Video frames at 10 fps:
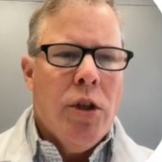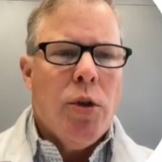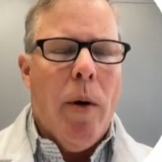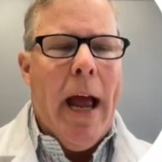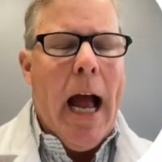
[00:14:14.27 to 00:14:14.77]

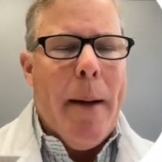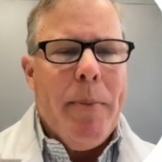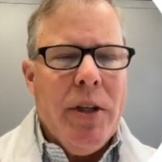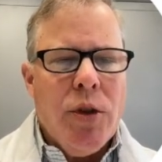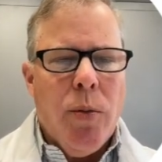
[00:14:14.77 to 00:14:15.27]
So what
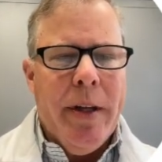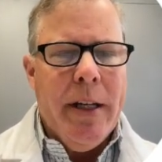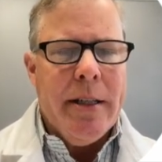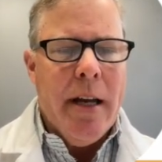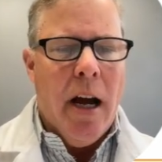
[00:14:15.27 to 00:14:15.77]
happens when
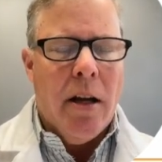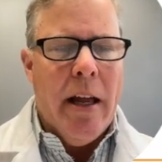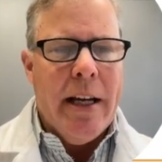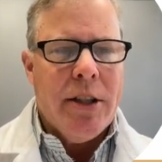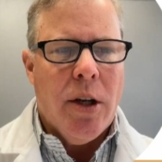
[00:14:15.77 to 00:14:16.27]
these
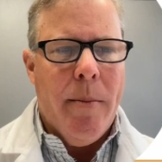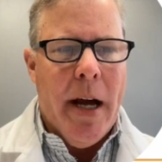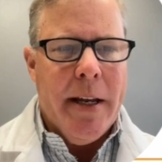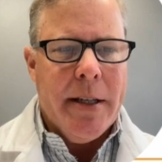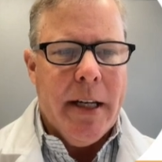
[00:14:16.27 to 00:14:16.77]
non-classical
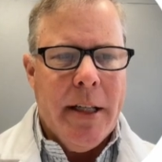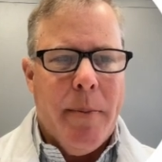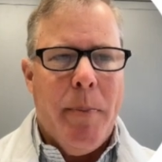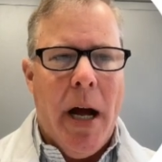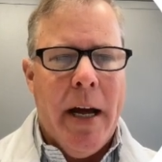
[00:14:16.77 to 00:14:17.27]
monocytes
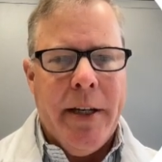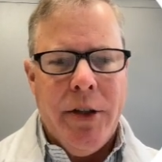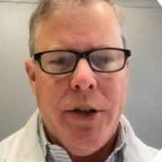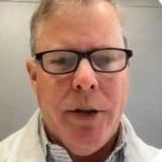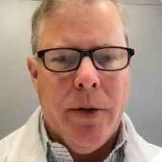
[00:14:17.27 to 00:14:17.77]

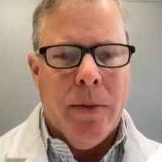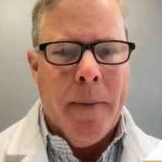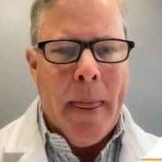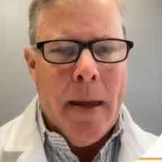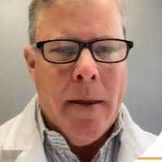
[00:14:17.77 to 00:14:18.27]
bind to
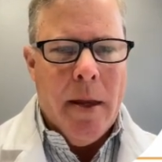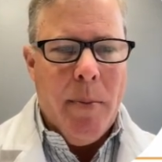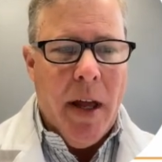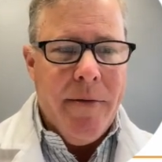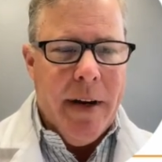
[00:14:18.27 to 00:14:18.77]
the
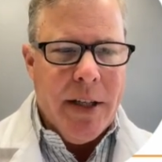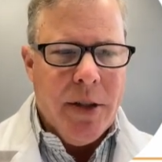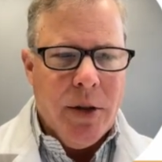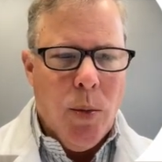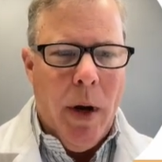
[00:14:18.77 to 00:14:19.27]
blood
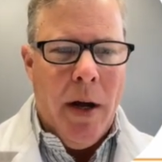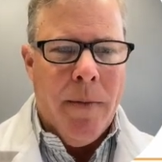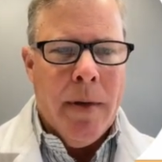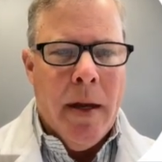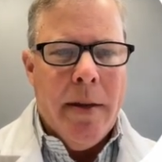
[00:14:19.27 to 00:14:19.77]
vessels?
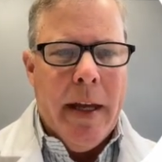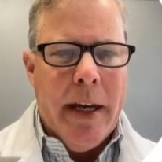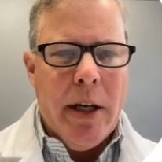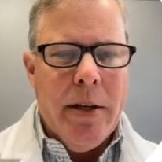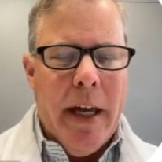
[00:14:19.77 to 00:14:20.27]
Well,
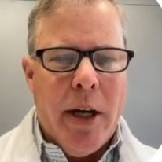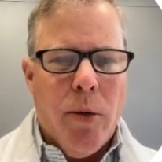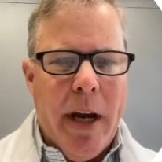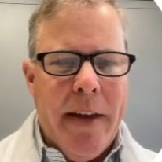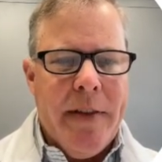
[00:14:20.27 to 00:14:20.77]
they
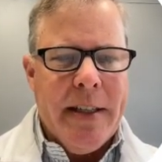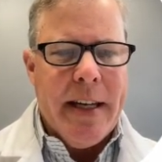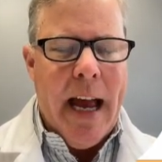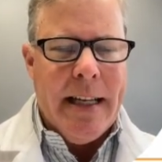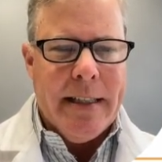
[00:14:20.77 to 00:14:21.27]
create this
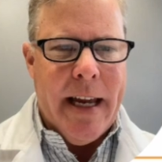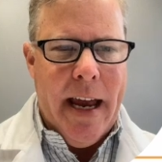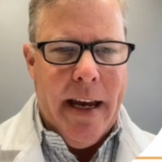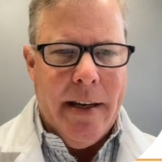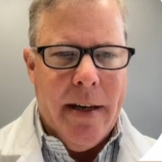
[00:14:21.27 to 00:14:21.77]

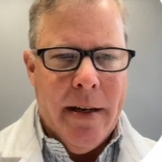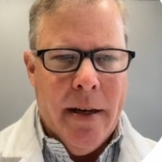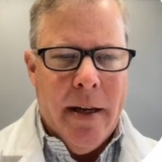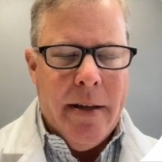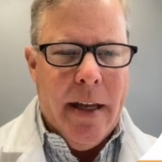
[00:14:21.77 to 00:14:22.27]
cascade
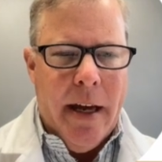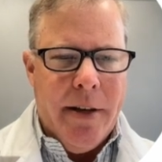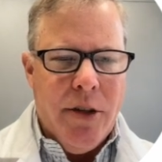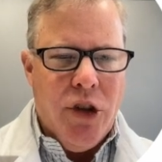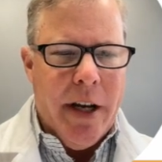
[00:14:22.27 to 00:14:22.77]

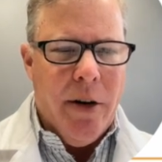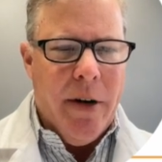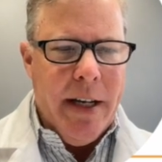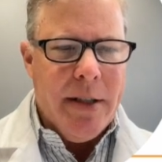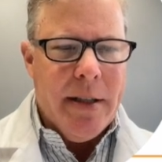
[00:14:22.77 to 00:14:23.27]
that
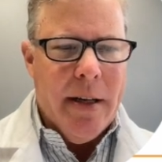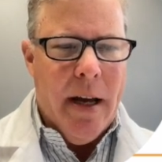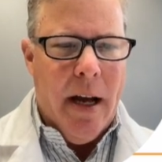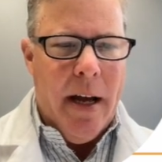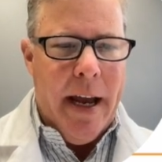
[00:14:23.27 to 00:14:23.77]
generates
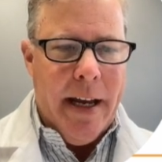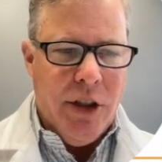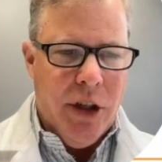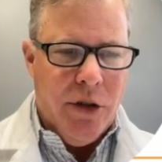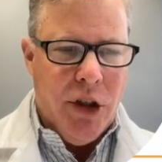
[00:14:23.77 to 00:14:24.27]

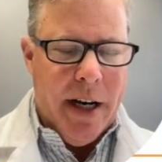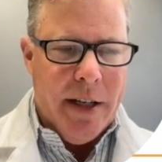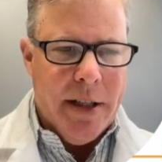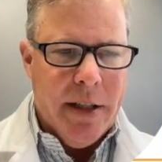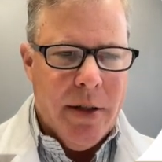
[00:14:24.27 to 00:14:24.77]

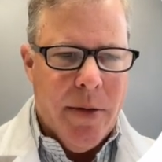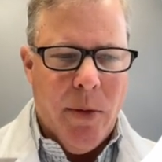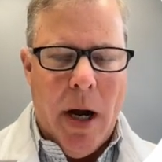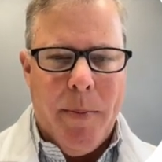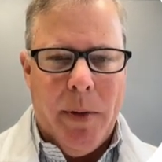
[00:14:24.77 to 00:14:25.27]
angiogenesis
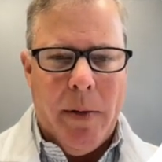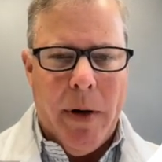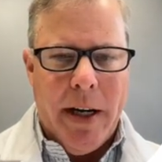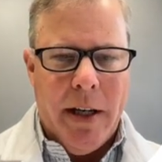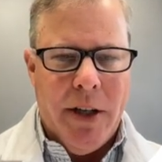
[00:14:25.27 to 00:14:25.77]
through
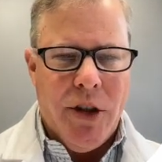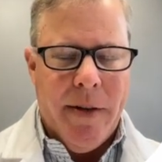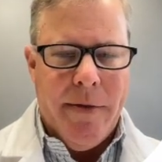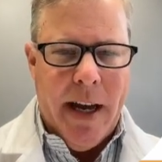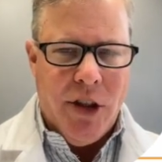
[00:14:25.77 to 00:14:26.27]
upregulation
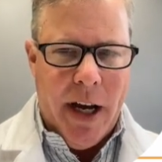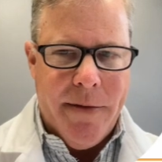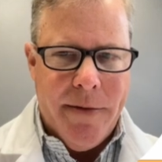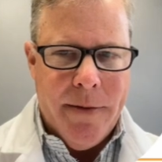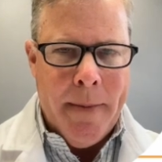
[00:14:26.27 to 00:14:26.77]
of
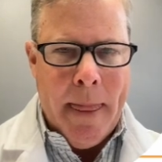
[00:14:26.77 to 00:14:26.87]
VEGF.